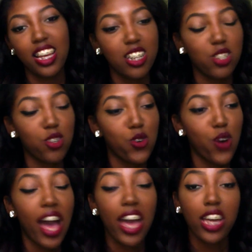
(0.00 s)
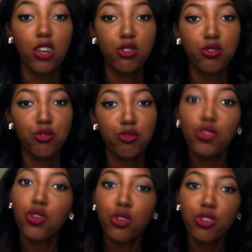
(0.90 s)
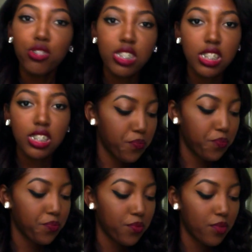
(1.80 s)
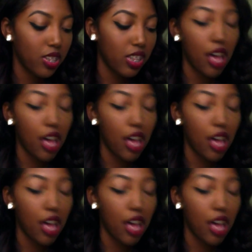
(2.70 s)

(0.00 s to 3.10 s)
So I go to Joel Osteen's live